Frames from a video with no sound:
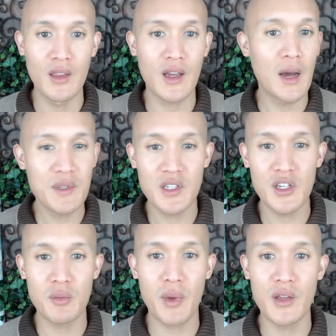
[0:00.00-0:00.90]
The
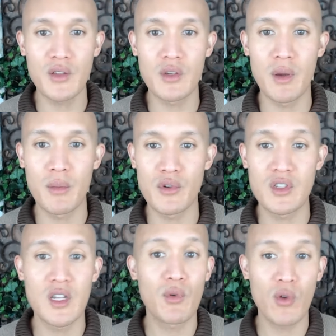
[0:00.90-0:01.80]
compensation paid to
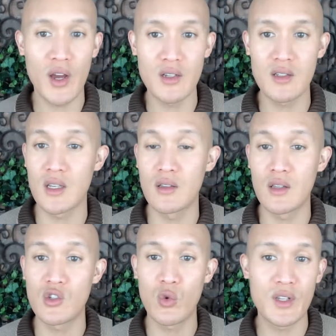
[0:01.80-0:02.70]
members summarized in
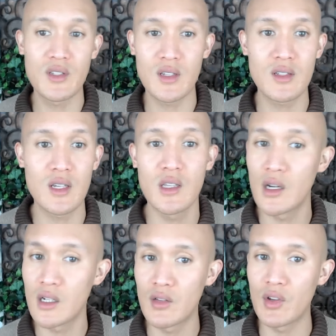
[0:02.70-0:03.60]
the twenty sixteen
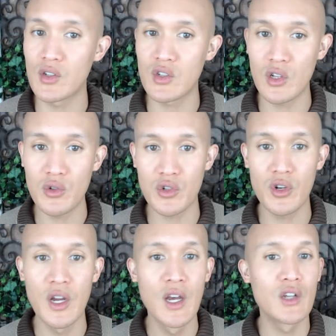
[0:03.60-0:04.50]
Young Living
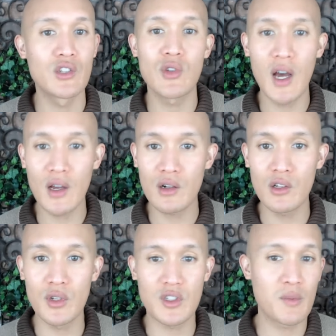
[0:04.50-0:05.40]
disclosure do not
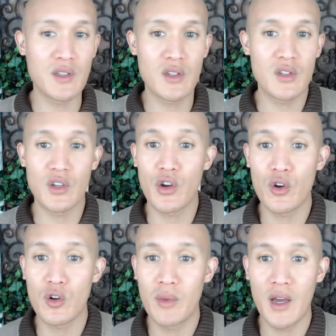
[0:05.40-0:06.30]
include expenses
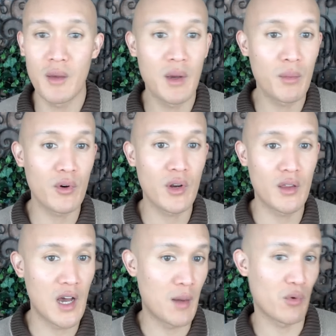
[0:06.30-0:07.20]
incurred by a member
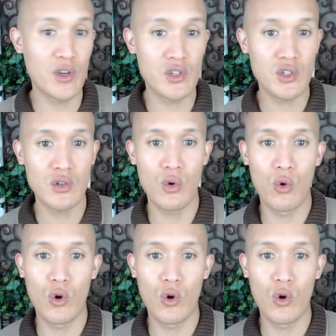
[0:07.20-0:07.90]
in the operation